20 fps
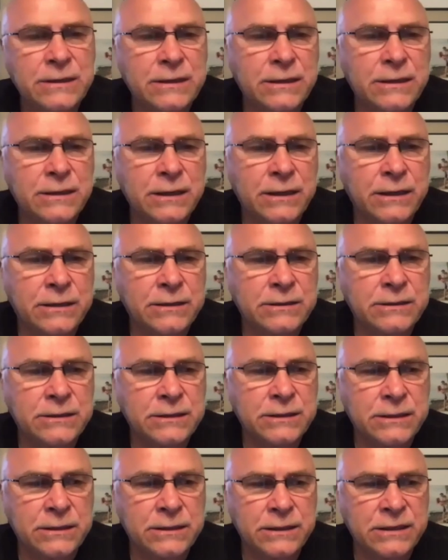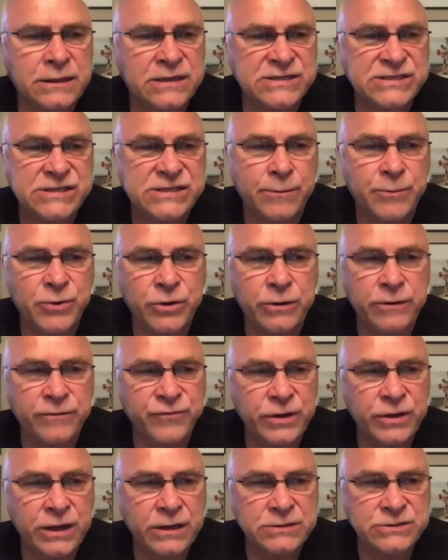in the summer, if
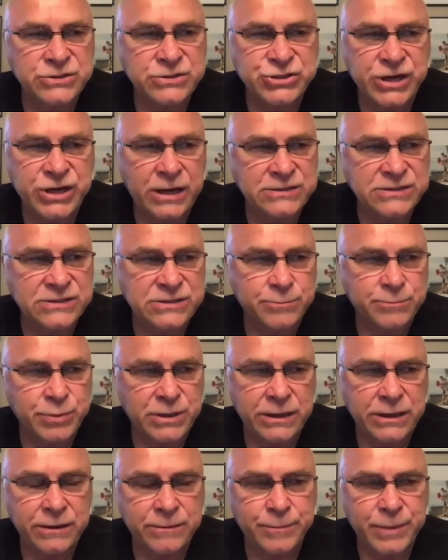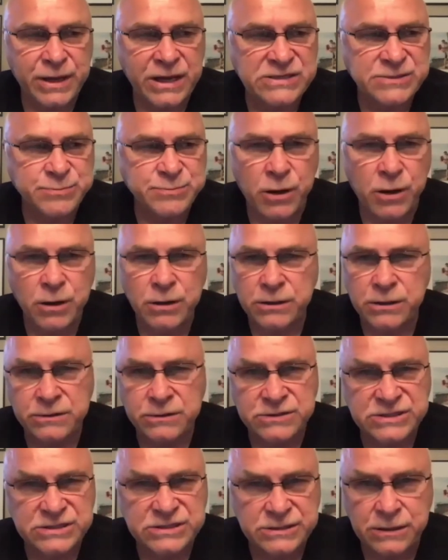you get the chance to play baseball and
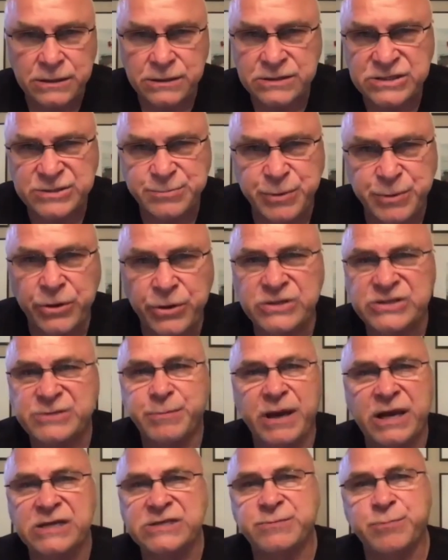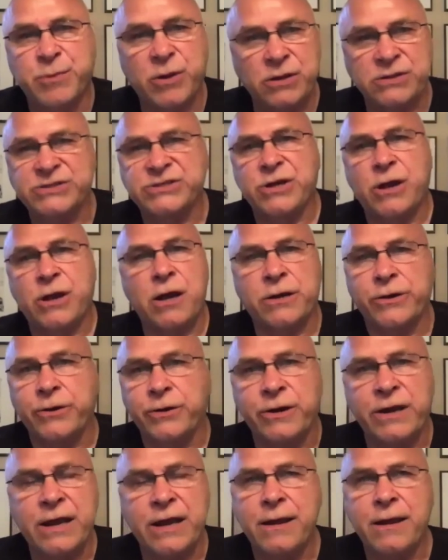experience baseball,
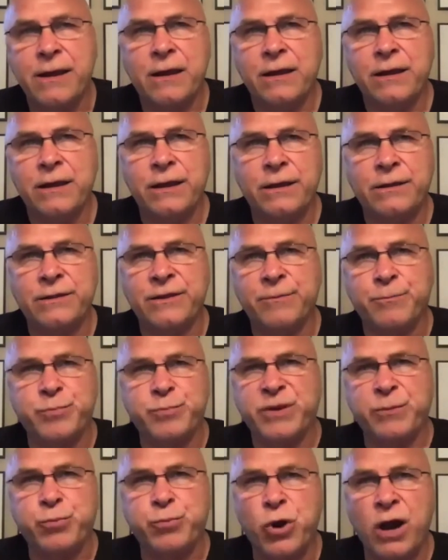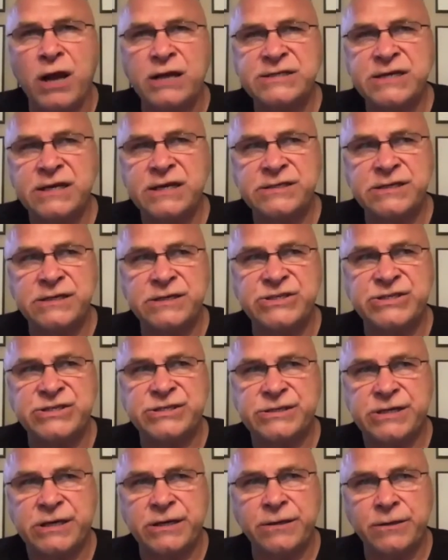soccer, the processing
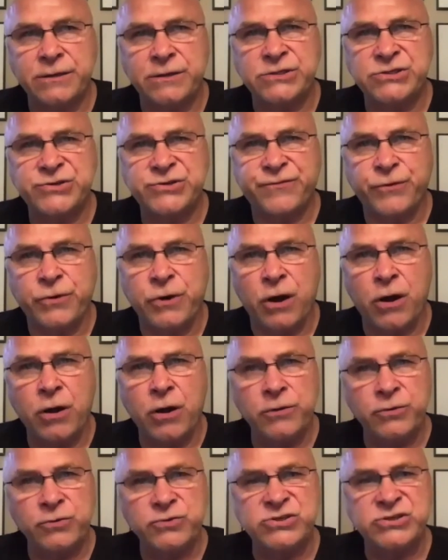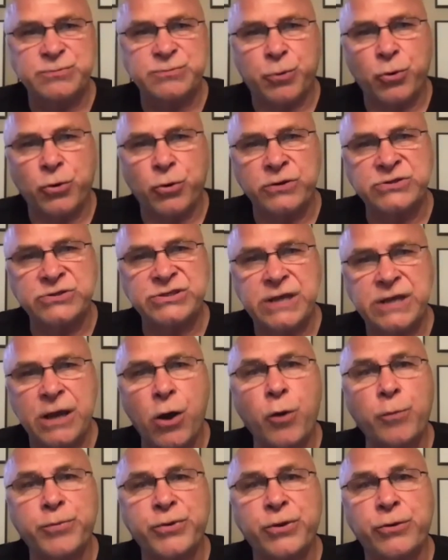skills for all those sports
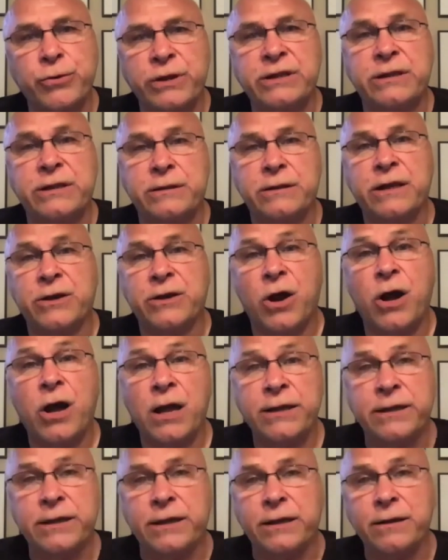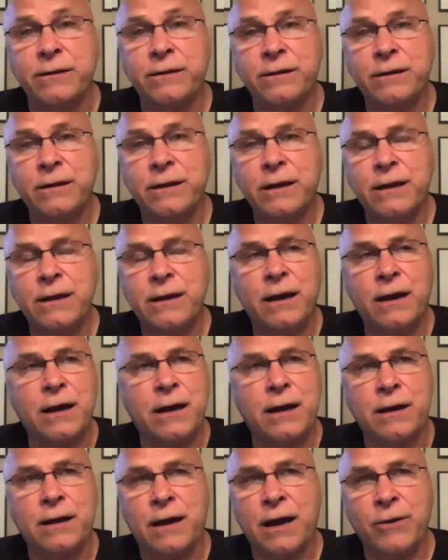help you in hockey.
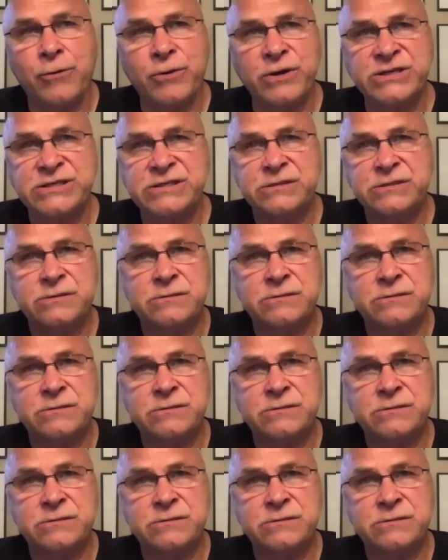I always,